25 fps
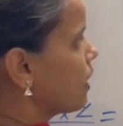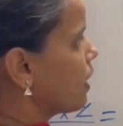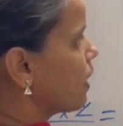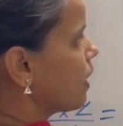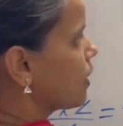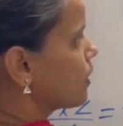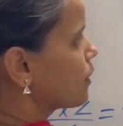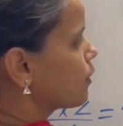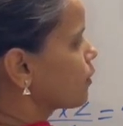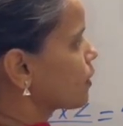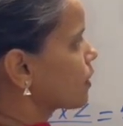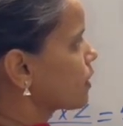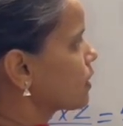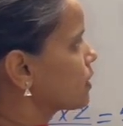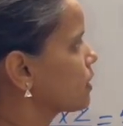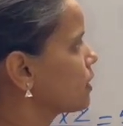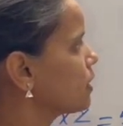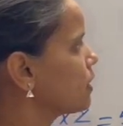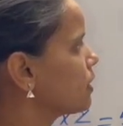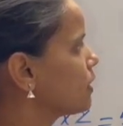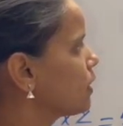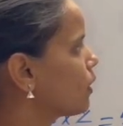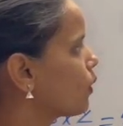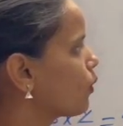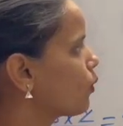And you can see
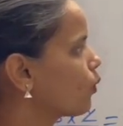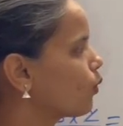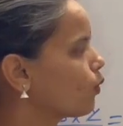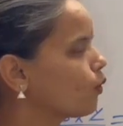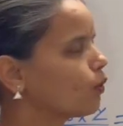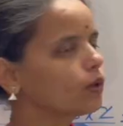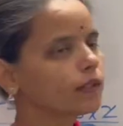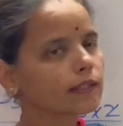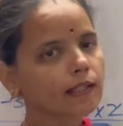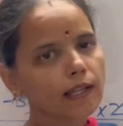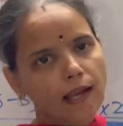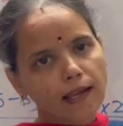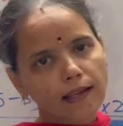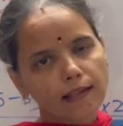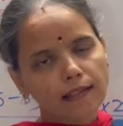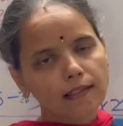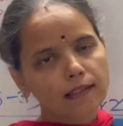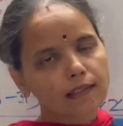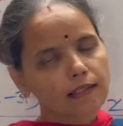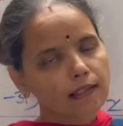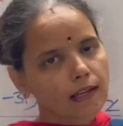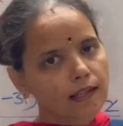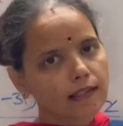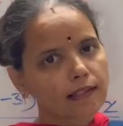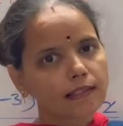the whole
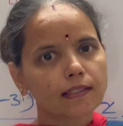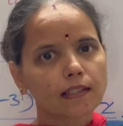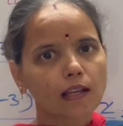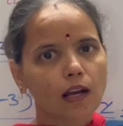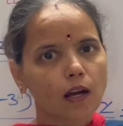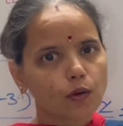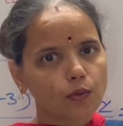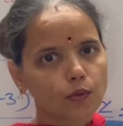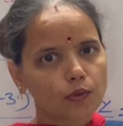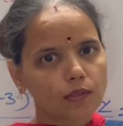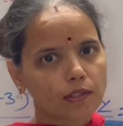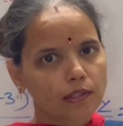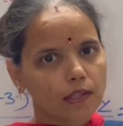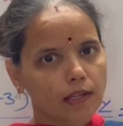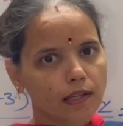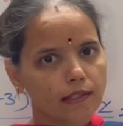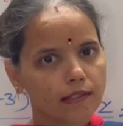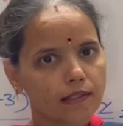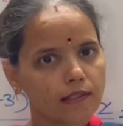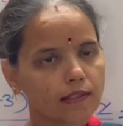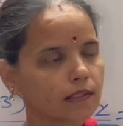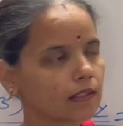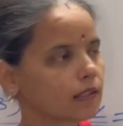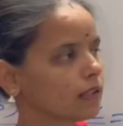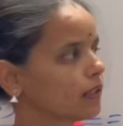diagonal lies outside.
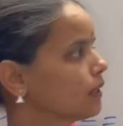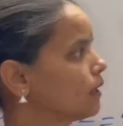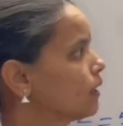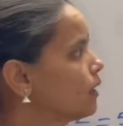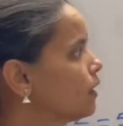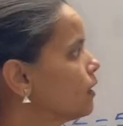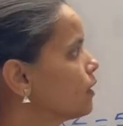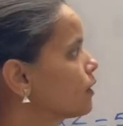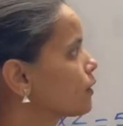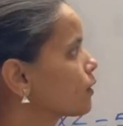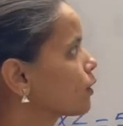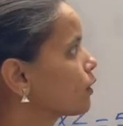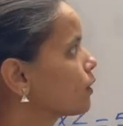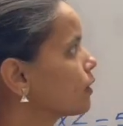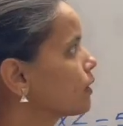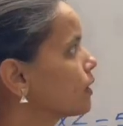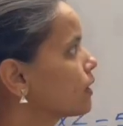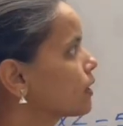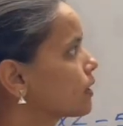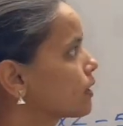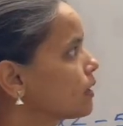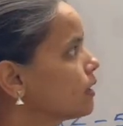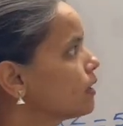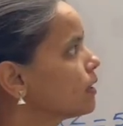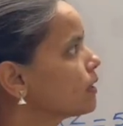So this
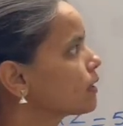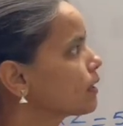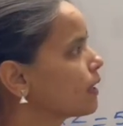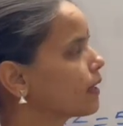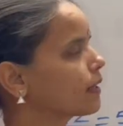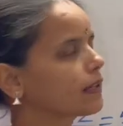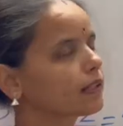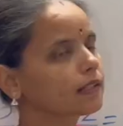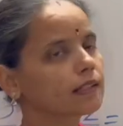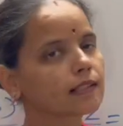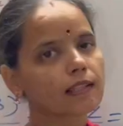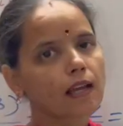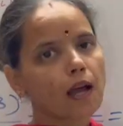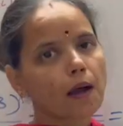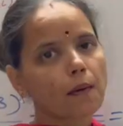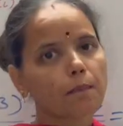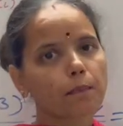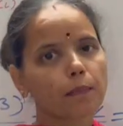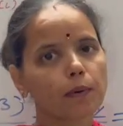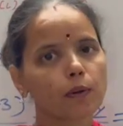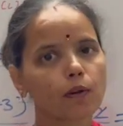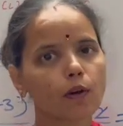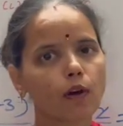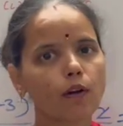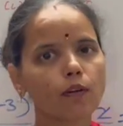is an
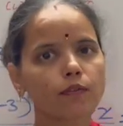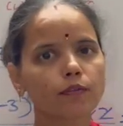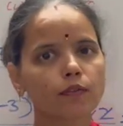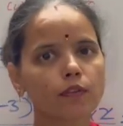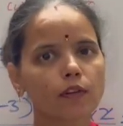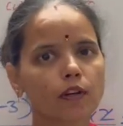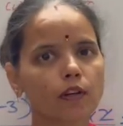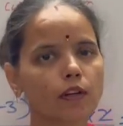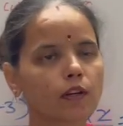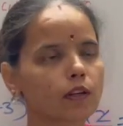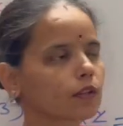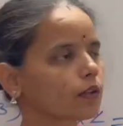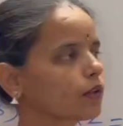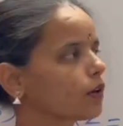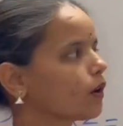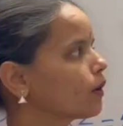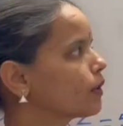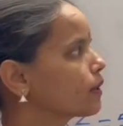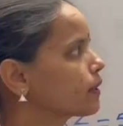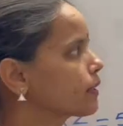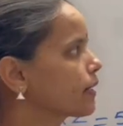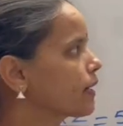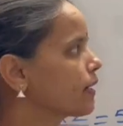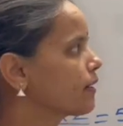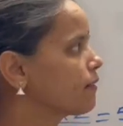example of
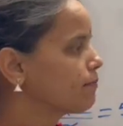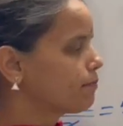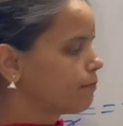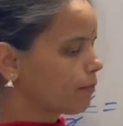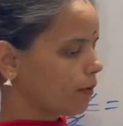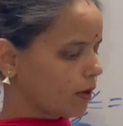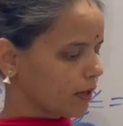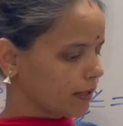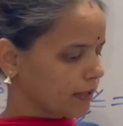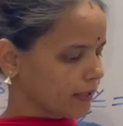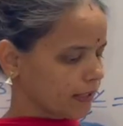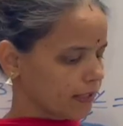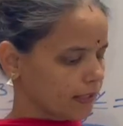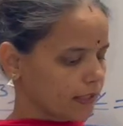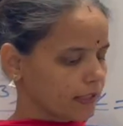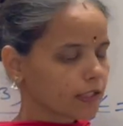concave polygon.